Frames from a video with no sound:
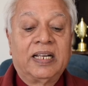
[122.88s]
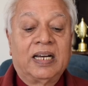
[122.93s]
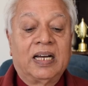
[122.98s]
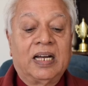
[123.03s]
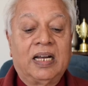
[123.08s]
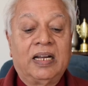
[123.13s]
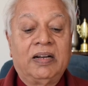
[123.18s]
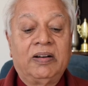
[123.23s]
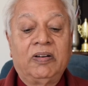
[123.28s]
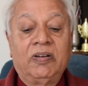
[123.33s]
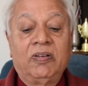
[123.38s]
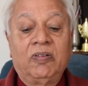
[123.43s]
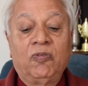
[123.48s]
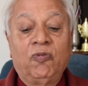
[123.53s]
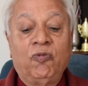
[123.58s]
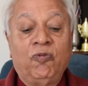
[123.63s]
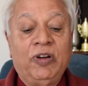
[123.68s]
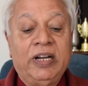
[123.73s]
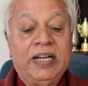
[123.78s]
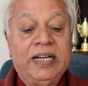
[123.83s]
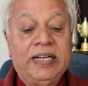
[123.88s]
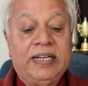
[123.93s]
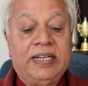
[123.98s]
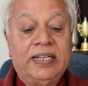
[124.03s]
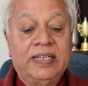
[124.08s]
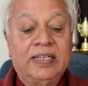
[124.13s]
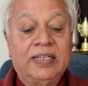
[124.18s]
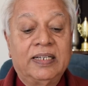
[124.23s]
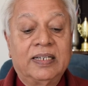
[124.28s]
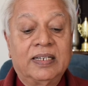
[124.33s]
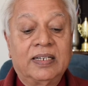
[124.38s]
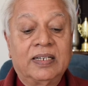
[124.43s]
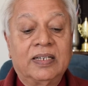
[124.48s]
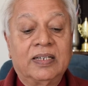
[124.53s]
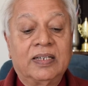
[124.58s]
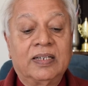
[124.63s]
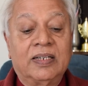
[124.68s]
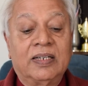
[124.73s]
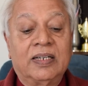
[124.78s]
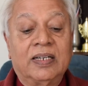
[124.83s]
and wind
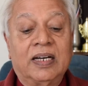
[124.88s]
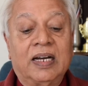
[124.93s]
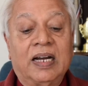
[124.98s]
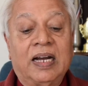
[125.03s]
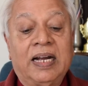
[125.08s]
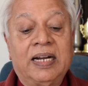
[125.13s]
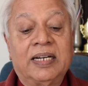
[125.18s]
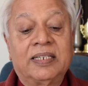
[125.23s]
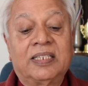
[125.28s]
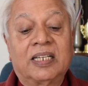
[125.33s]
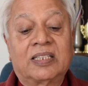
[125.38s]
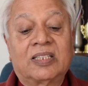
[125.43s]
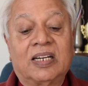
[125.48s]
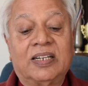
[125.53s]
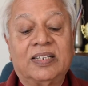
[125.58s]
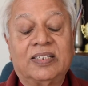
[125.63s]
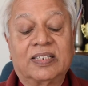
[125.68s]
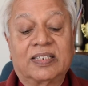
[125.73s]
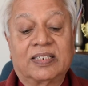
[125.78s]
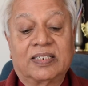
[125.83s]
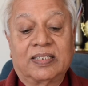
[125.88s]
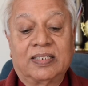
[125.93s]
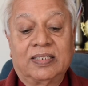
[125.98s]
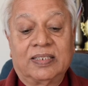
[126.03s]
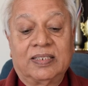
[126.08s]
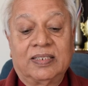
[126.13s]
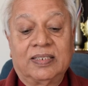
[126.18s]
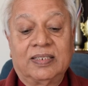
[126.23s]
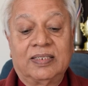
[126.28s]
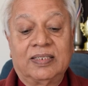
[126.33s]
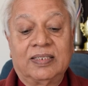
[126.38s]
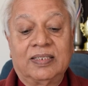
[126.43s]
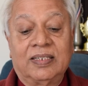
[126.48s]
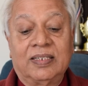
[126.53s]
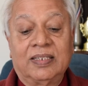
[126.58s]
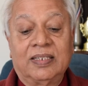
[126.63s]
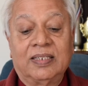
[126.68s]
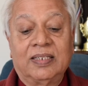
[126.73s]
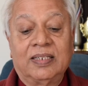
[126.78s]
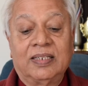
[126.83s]
and the thunder,
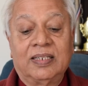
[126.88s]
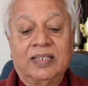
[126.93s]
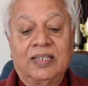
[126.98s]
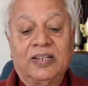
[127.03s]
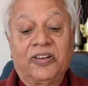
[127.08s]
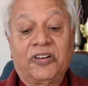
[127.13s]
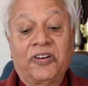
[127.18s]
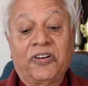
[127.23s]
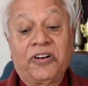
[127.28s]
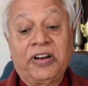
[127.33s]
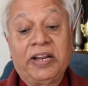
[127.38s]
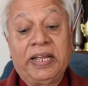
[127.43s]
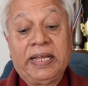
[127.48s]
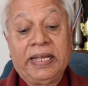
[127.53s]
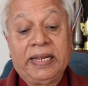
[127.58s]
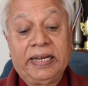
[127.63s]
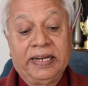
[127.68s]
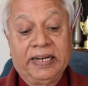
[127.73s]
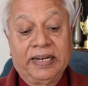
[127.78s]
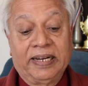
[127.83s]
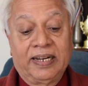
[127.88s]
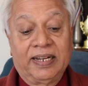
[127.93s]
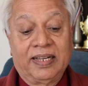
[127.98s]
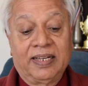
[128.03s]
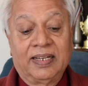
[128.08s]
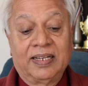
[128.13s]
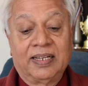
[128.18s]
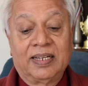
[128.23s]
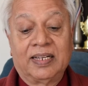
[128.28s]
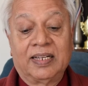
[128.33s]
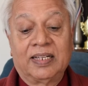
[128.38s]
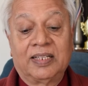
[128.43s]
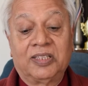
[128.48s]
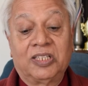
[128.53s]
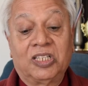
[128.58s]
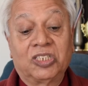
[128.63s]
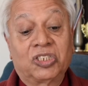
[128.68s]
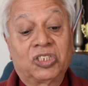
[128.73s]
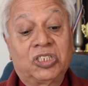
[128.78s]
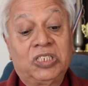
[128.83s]
rain,
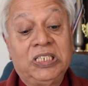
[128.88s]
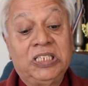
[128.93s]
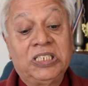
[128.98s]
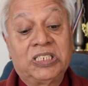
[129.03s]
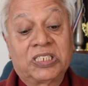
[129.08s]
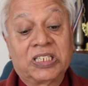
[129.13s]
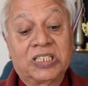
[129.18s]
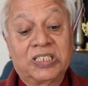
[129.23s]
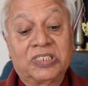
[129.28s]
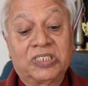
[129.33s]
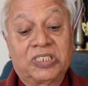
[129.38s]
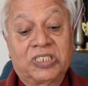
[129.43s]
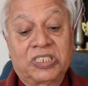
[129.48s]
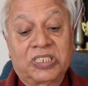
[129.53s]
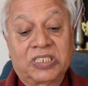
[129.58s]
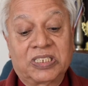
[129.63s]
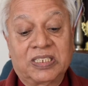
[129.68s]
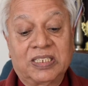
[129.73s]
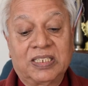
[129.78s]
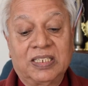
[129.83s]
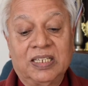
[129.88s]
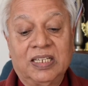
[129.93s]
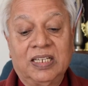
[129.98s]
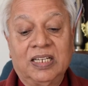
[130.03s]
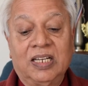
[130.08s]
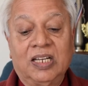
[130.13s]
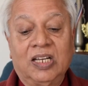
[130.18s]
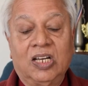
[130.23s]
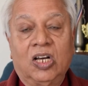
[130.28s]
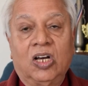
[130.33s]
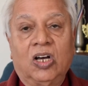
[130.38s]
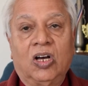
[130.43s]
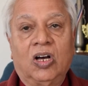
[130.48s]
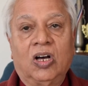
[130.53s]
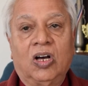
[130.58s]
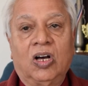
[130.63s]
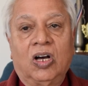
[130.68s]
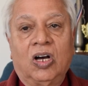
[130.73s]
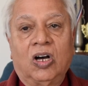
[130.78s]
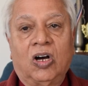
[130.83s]
the seasons,
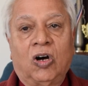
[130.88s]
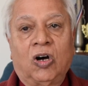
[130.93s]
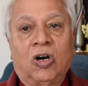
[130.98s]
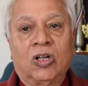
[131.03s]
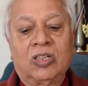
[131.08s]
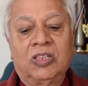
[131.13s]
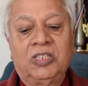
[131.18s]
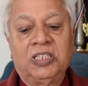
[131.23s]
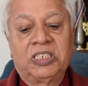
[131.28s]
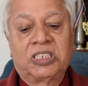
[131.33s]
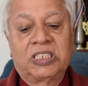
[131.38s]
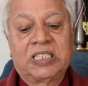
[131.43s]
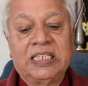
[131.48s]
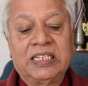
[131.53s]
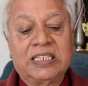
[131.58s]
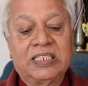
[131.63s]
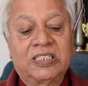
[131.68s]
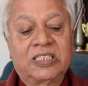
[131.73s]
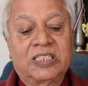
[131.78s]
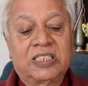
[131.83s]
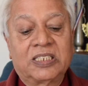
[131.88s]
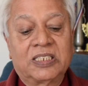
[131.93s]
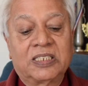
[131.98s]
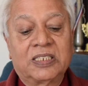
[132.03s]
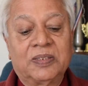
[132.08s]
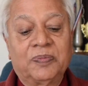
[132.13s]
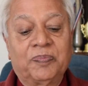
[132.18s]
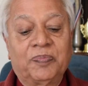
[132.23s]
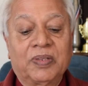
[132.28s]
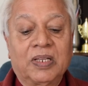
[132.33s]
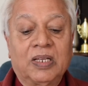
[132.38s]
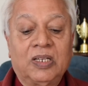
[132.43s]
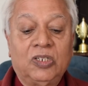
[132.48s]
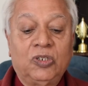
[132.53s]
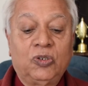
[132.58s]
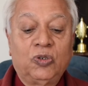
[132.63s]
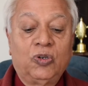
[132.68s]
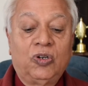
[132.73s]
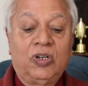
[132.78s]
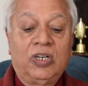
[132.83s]
all these things.
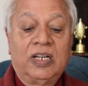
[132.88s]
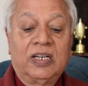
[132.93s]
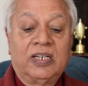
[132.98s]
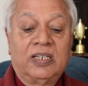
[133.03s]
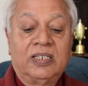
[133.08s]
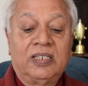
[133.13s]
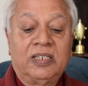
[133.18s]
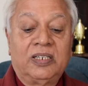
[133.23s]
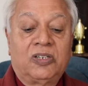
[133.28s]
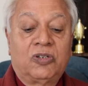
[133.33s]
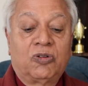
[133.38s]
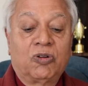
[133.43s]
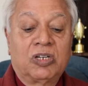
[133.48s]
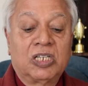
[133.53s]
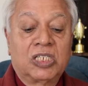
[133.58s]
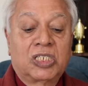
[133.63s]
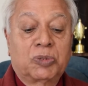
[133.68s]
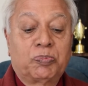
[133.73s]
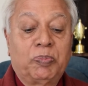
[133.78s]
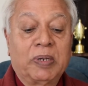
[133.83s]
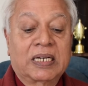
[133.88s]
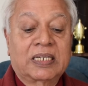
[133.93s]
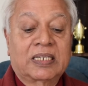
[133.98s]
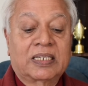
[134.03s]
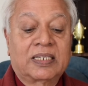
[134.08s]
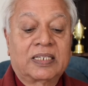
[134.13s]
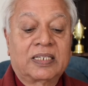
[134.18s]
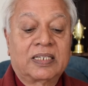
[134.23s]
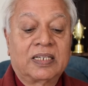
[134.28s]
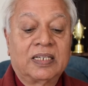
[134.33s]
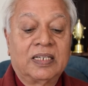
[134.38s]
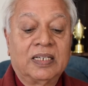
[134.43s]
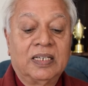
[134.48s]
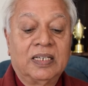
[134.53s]
You learn to respect